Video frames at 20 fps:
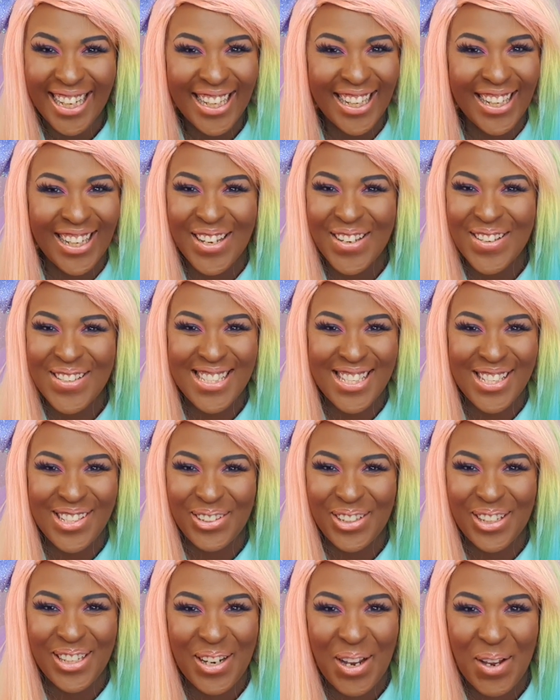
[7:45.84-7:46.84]
Lucy,
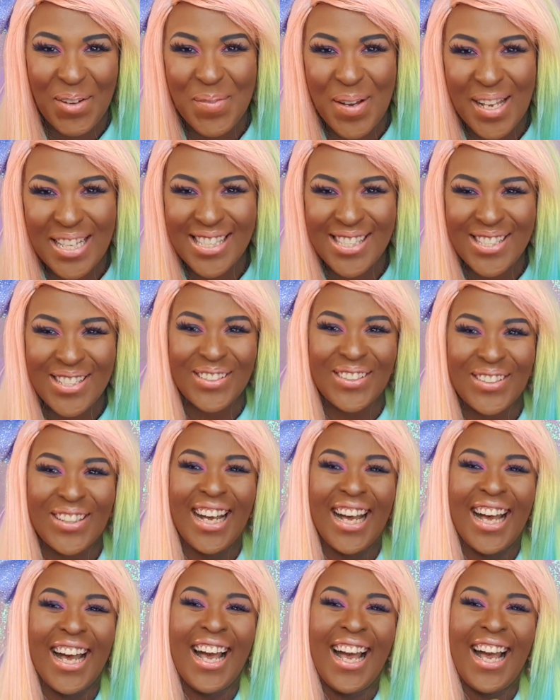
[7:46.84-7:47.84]
you're gonna go mental.
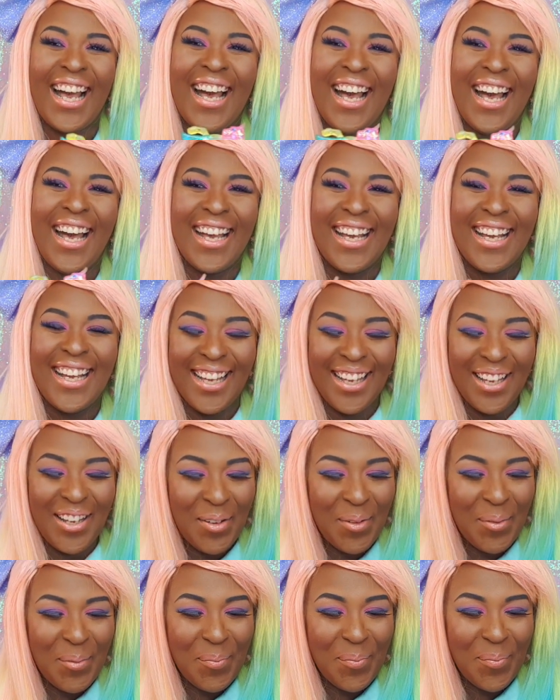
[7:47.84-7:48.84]

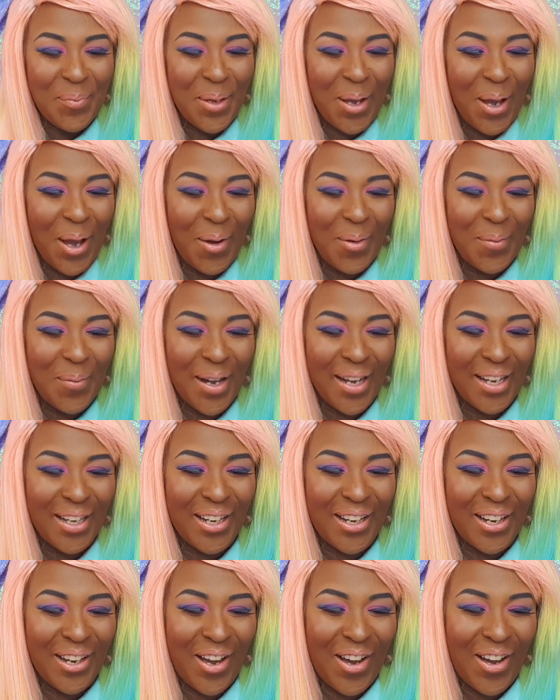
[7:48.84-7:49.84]
Oh my
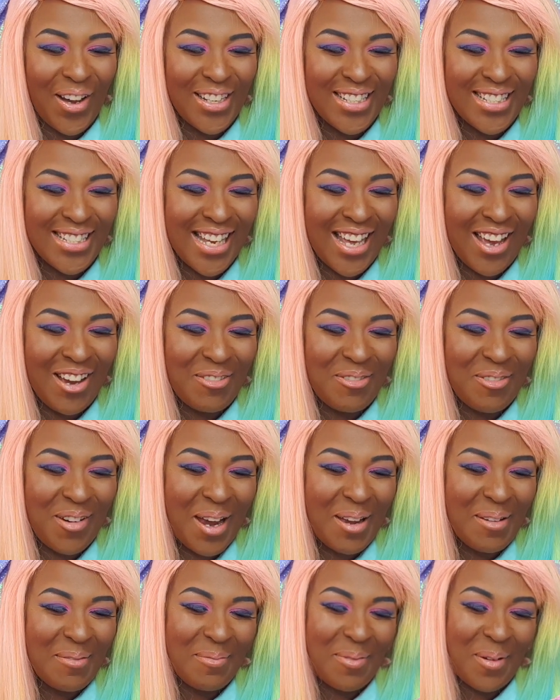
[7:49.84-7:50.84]
gosh. A
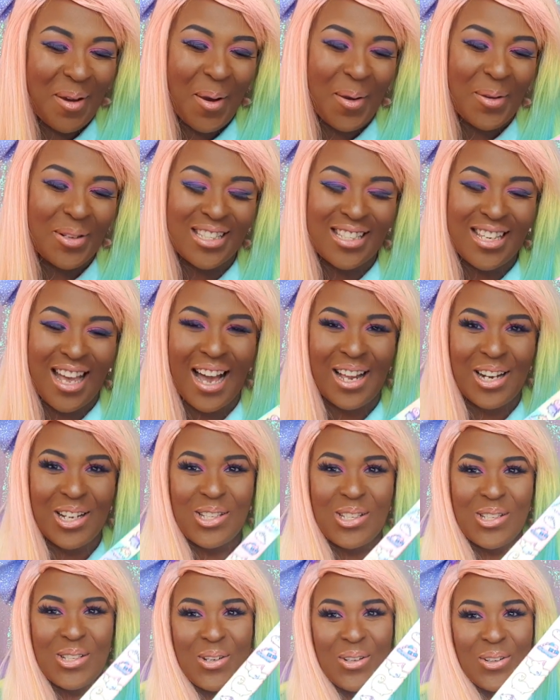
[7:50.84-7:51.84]
rainbow
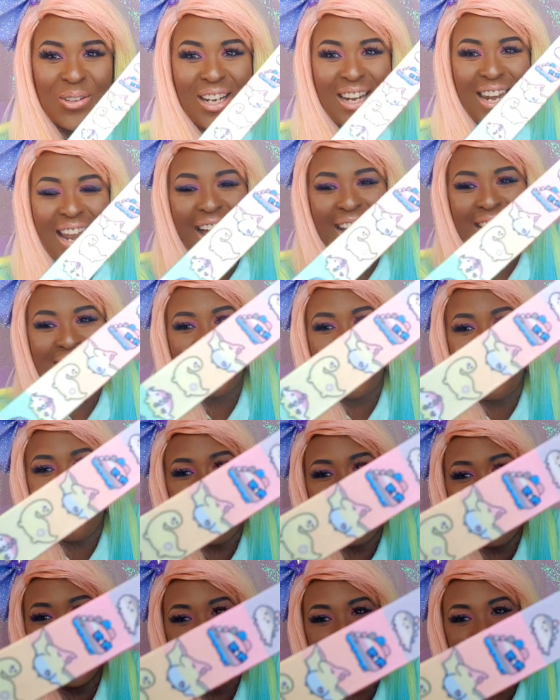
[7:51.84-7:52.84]
dinosaur
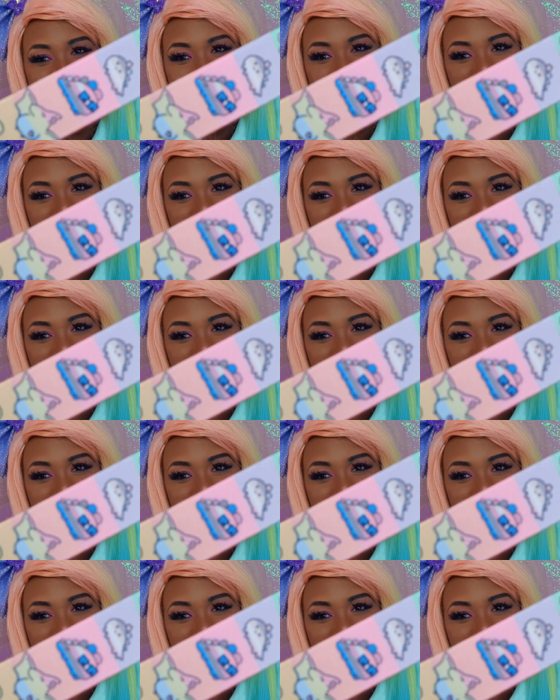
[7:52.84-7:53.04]
lanyard.